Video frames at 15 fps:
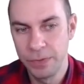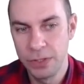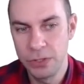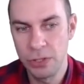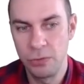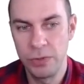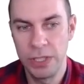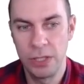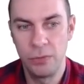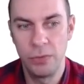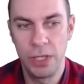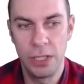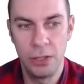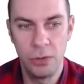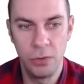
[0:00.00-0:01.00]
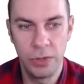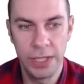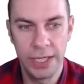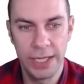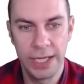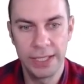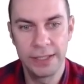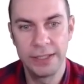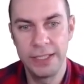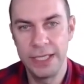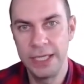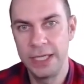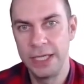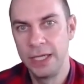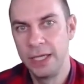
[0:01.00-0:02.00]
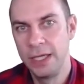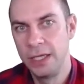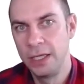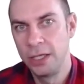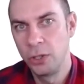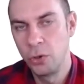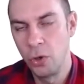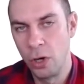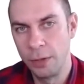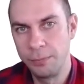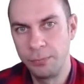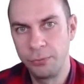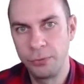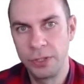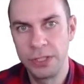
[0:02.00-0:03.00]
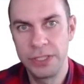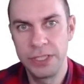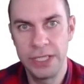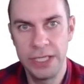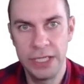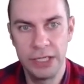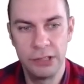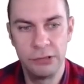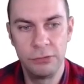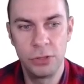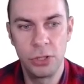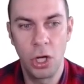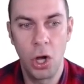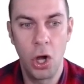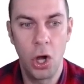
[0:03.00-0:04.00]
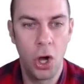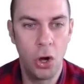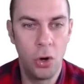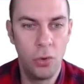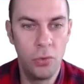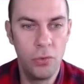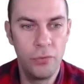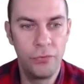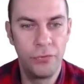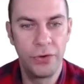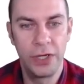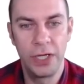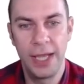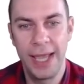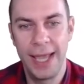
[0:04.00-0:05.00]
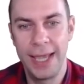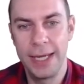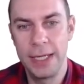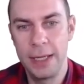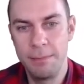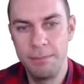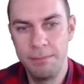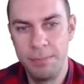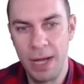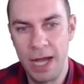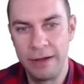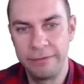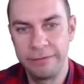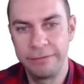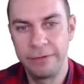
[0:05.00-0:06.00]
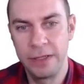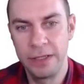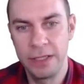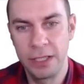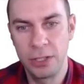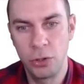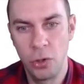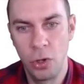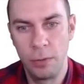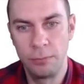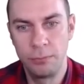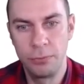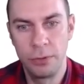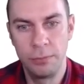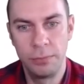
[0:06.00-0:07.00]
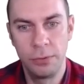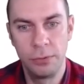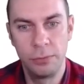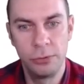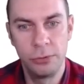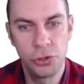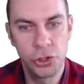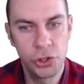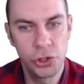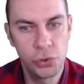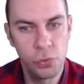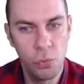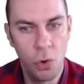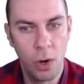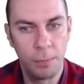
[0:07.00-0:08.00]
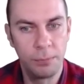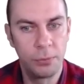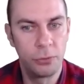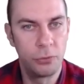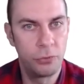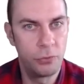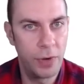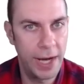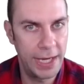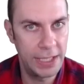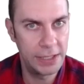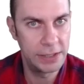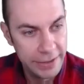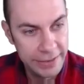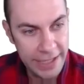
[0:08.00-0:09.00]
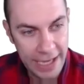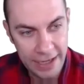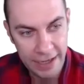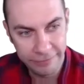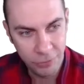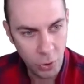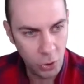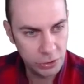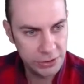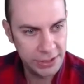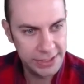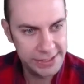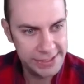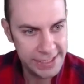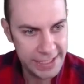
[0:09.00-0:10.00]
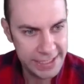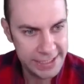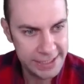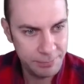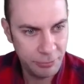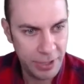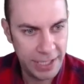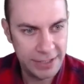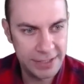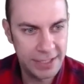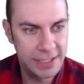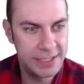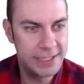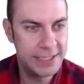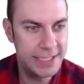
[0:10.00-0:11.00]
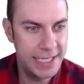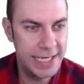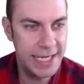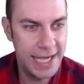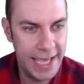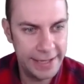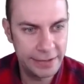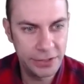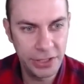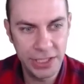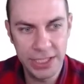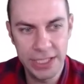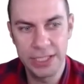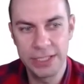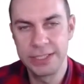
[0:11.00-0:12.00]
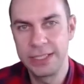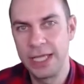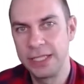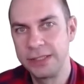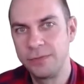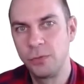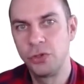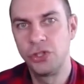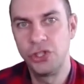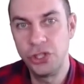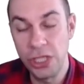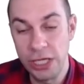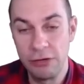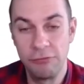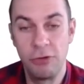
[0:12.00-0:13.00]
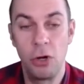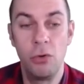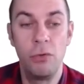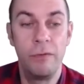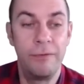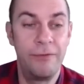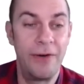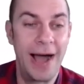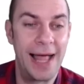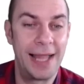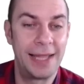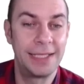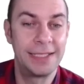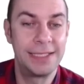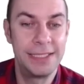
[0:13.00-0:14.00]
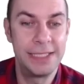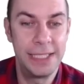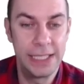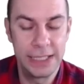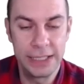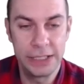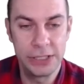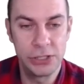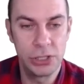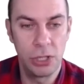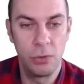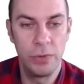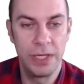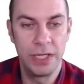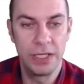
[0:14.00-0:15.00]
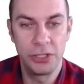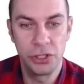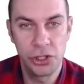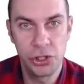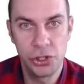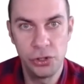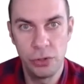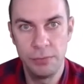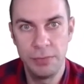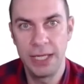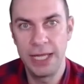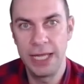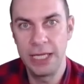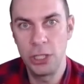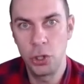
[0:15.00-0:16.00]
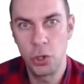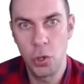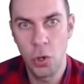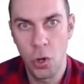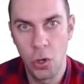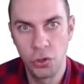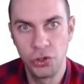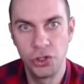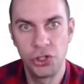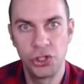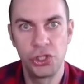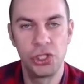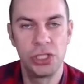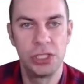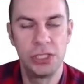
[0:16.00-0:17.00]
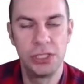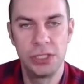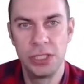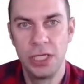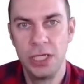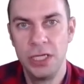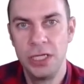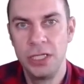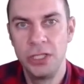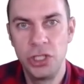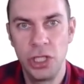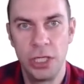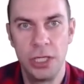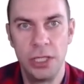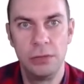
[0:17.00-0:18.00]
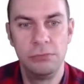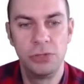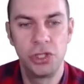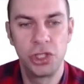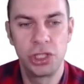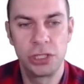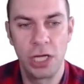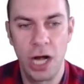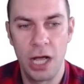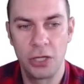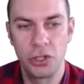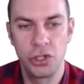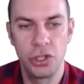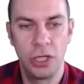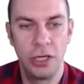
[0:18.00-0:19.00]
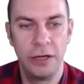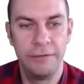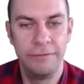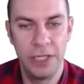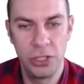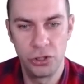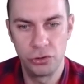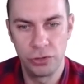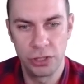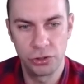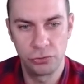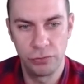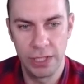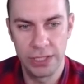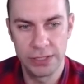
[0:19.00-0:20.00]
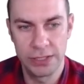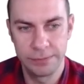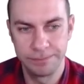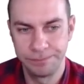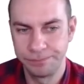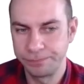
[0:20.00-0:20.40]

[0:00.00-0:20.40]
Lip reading: So here we're looking at the corporate yield over and above the comparable swap rate. Then I've got the Z spread. The Z letter here stands for zero volatility. So we are assuming a constant term structure of interest rates.